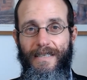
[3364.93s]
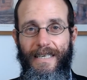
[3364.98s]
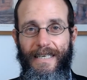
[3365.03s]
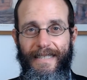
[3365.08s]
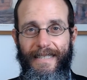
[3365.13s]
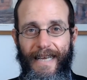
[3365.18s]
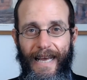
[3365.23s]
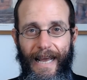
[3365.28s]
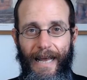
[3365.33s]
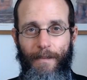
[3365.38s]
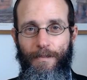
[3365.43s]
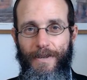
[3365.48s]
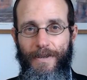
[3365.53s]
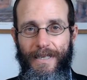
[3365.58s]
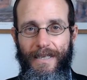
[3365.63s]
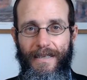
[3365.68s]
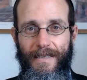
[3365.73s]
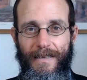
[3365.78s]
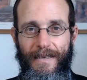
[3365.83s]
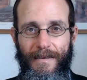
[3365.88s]
and
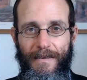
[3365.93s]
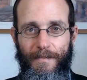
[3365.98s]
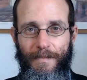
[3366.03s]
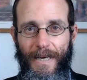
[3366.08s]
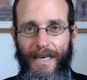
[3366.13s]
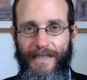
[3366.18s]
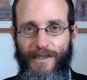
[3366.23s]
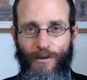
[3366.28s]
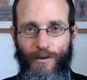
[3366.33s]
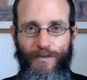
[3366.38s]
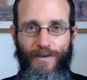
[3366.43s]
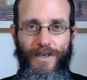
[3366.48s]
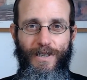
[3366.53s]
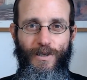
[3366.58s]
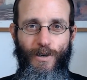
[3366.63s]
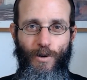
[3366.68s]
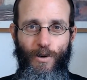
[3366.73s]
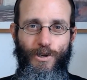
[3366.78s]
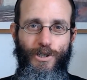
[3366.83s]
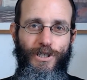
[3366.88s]
happy Passover.
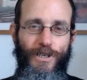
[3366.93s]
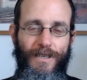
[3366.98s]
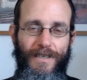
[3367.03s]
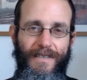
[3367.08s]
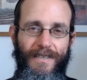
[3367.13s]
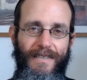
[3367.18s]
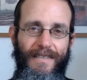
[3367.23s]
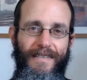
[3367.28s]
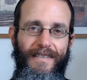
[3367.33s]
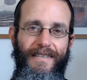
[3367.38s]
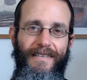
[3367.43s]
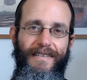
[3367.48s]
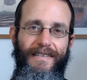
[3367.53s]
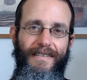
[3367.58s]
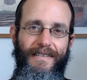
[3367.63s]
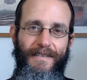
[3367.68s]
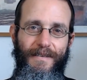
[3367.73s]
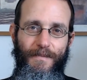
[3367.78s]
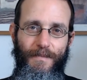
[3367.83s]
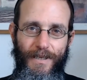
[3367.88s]
Kosher
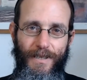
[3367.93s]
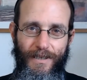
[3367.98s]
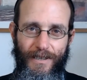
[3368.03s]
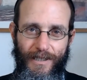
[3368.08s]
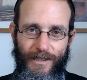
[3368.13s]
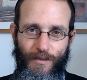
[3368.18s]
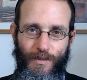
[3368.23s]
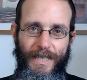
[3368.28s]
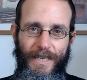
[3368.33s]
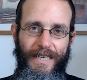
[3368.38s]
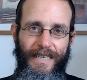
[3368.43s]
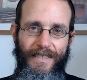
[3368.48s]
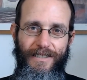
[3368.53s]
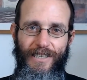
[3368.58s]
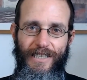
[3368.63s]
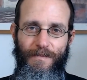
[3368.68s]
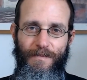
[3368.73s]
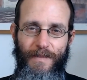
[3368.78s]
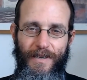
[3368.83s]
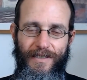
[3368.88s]
because we're eating
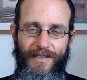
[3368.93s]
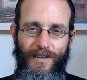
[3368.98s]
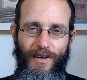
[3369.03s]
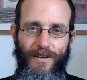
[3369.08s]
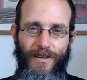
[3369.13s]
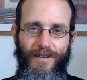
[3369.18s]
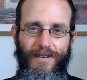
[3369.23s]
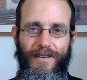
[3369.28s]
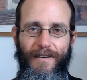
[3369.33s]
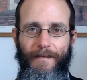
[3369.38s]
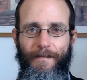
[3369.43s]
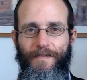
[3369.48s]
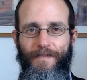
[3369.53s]
just matzot,